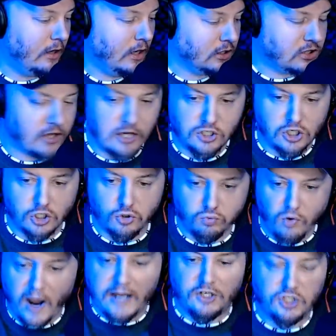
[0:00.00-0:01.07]
Do they just
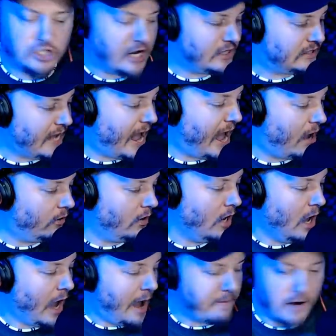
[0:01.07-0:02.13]
write shit down?
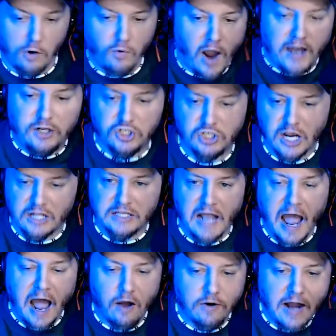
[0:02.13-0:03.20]
I'm gonna write shit
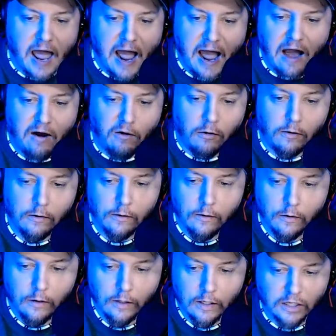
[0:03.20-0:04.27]
down now,
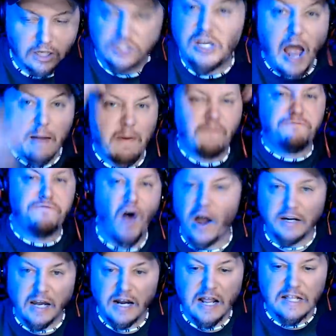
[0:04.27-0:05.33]
because I'm a
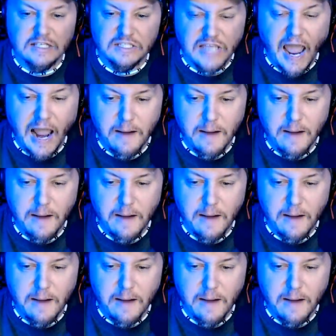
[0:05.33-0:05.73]
fucking insane